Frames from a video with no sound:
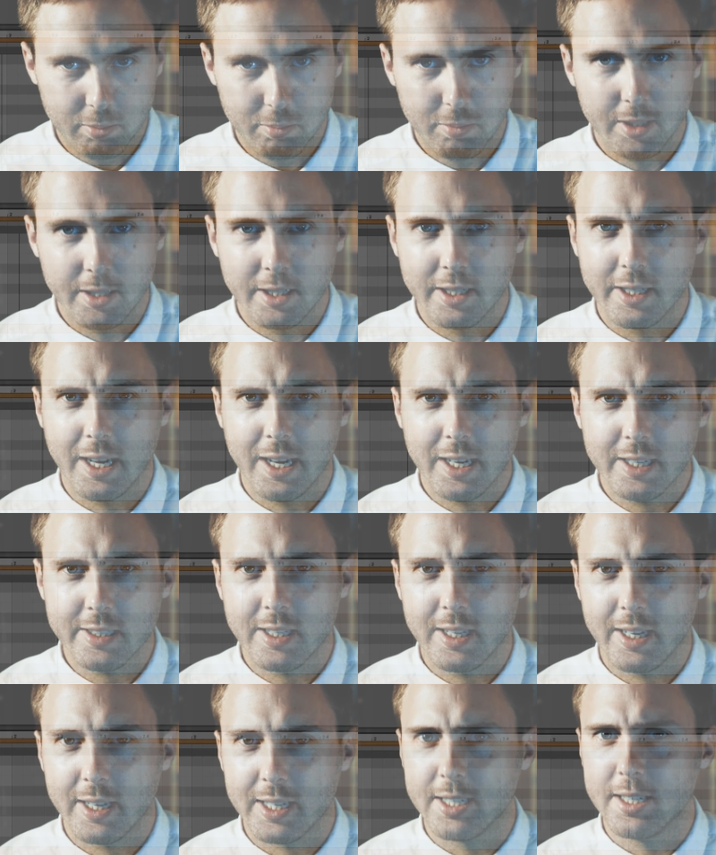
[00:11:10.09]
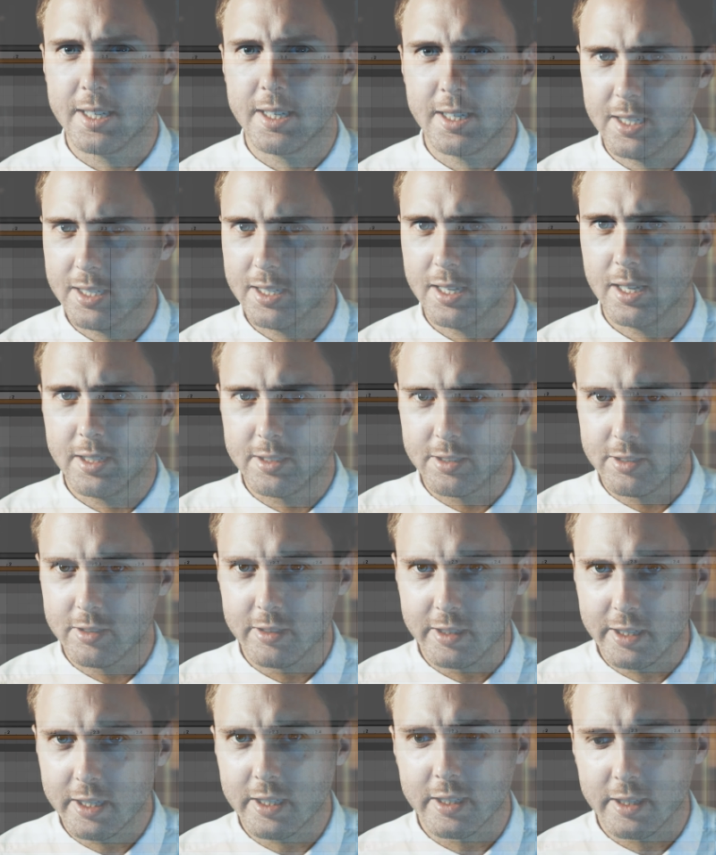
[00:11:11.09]
But it has like a
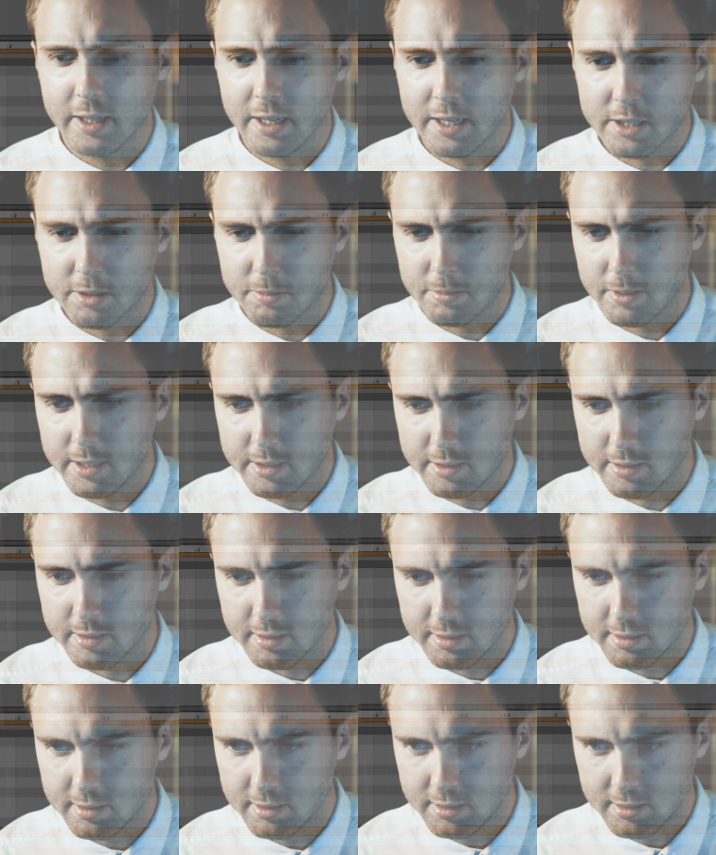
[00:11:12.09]
unique expression.